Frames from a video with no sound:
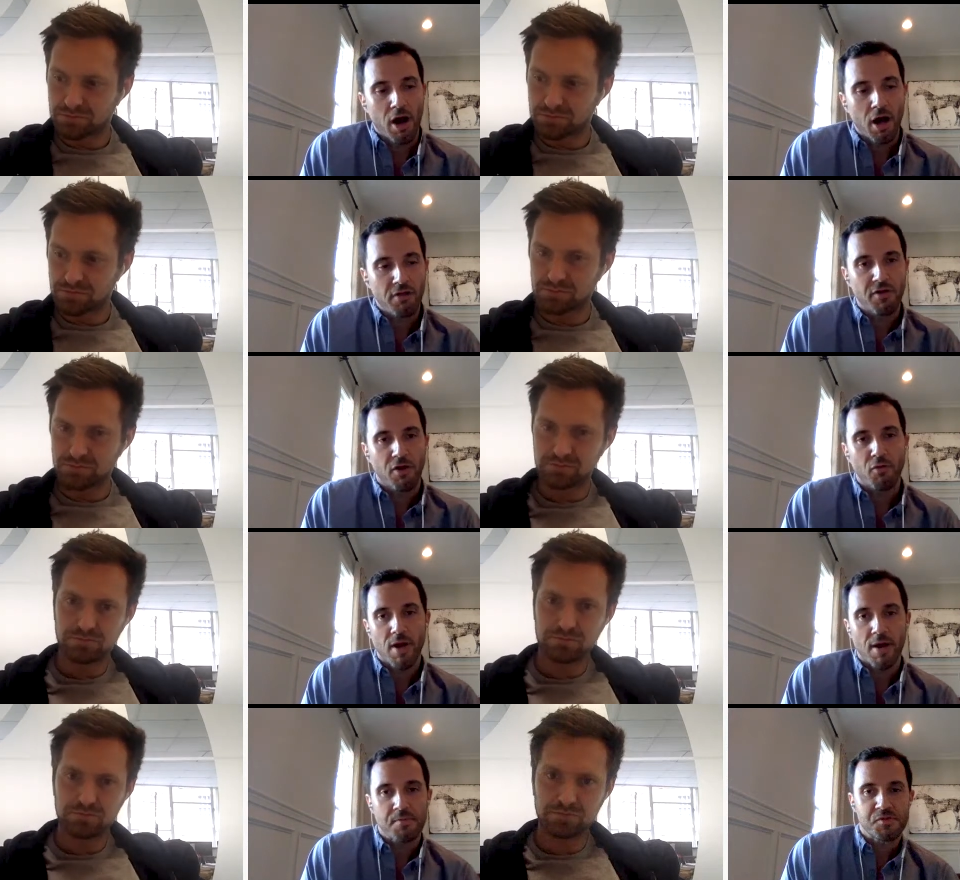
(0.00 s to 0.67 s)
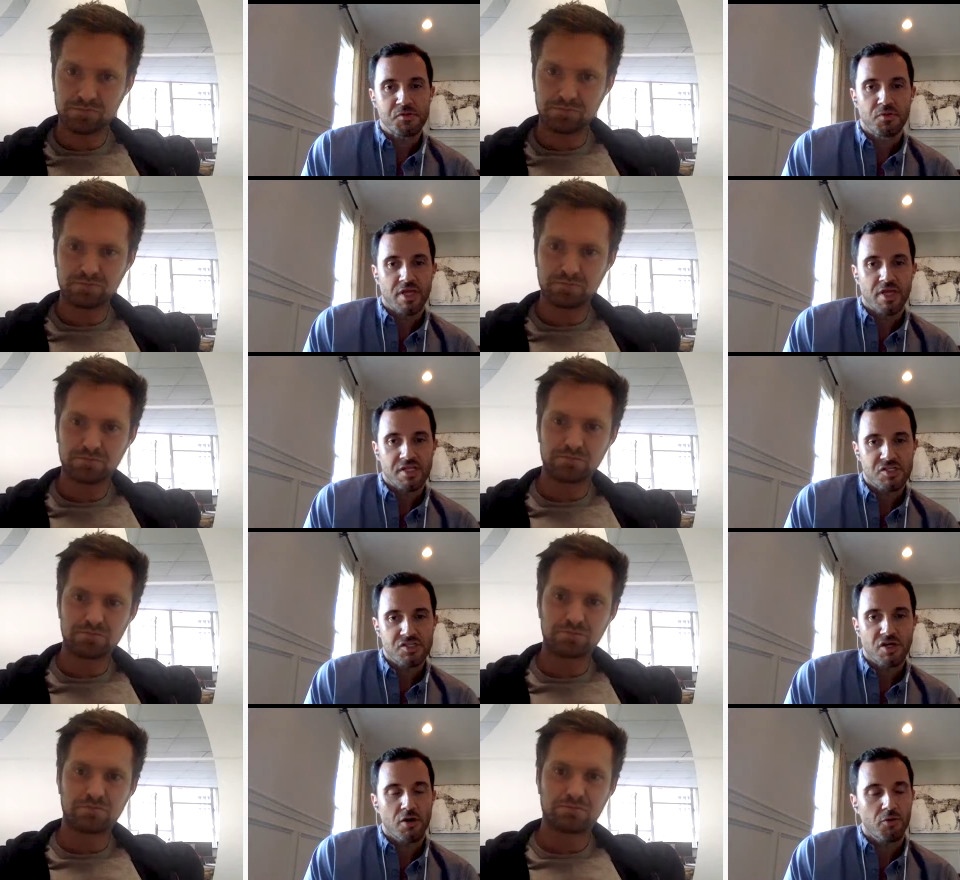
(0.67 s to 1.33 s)
Speaker 1: all of our reps when they
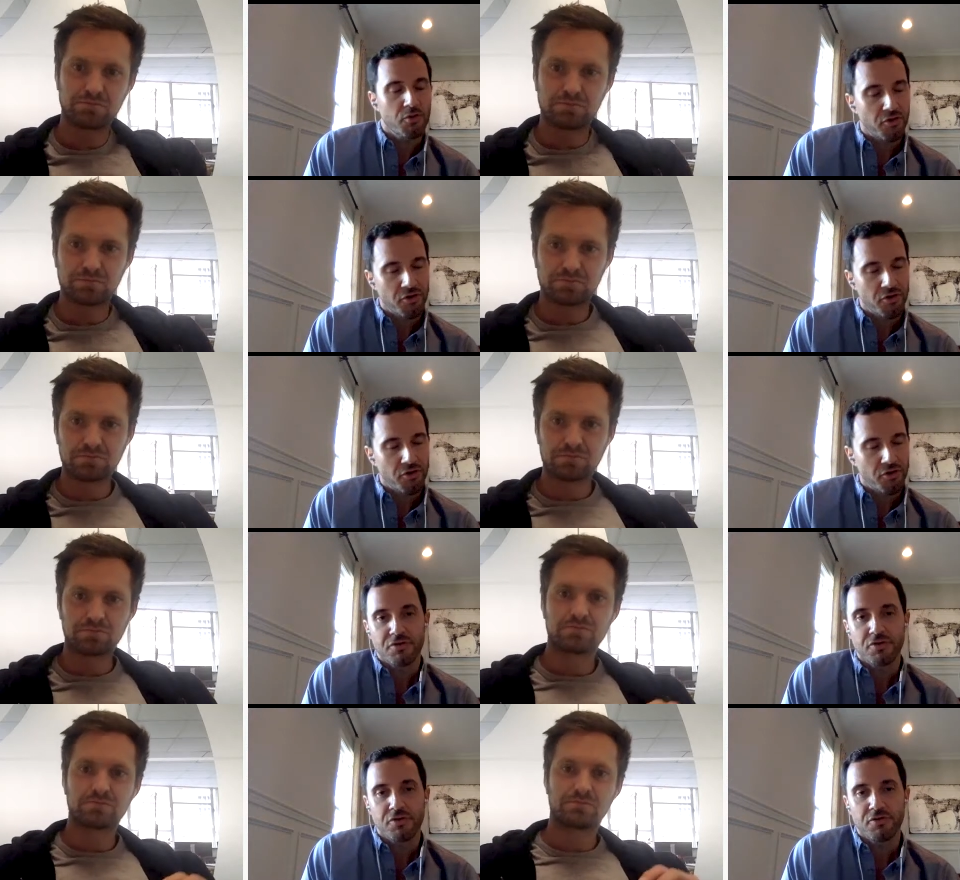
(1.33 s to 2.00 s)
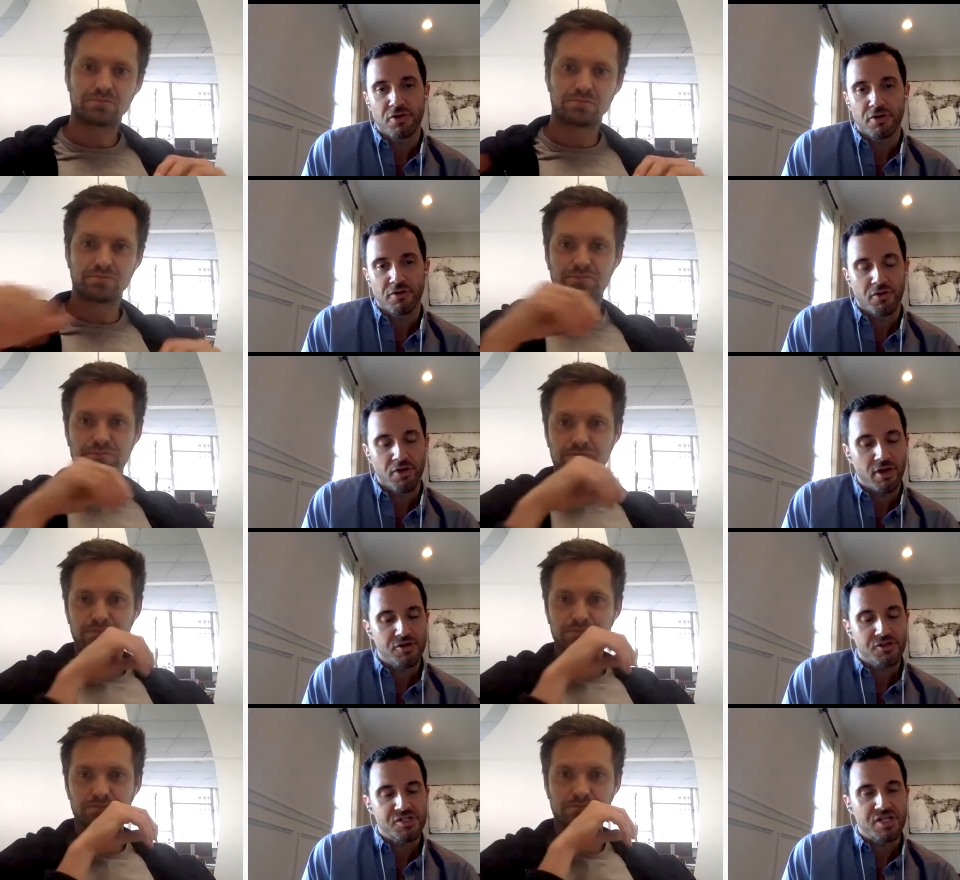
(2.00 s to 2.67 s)
start when they're interviewed they
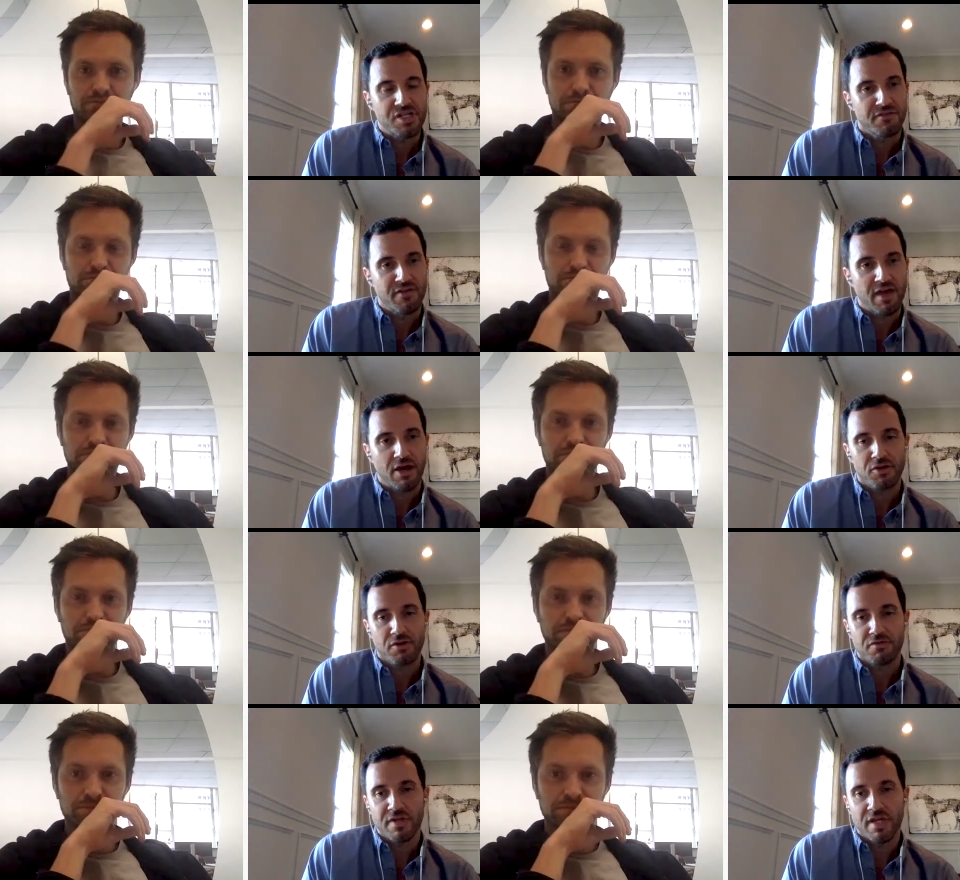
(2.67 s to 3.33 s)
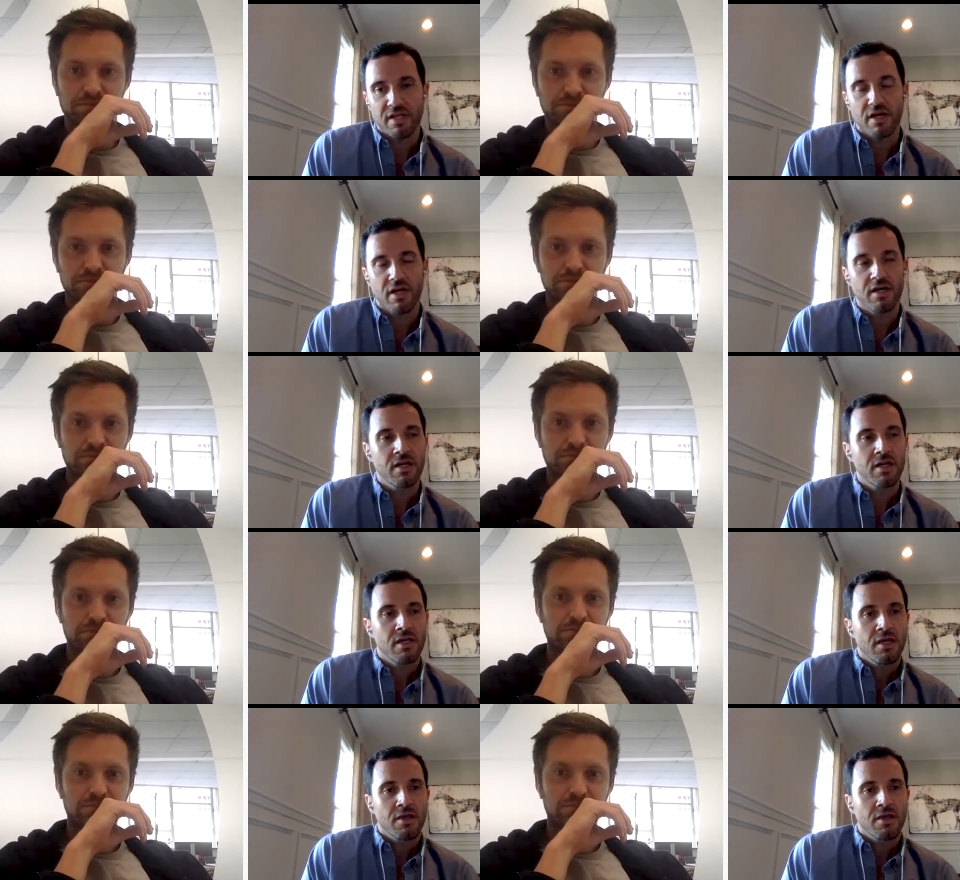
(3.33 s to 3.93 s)
they understand the value of data